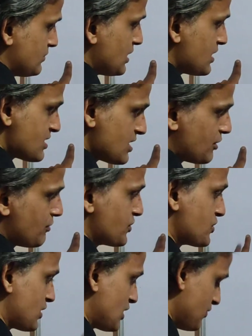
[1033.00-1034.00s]
That is the
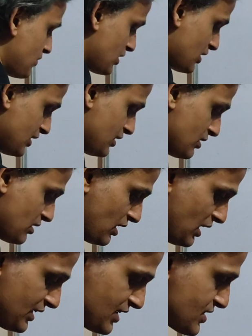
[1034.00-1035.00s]
equation given in
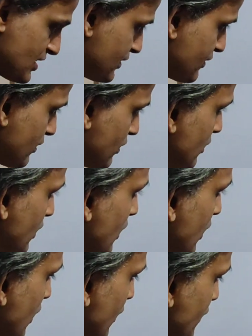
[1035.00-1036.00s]
IS 800.
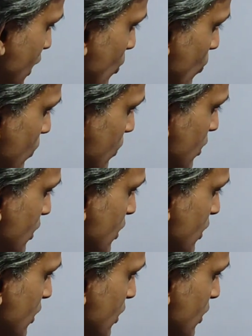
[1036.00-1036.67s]
Now,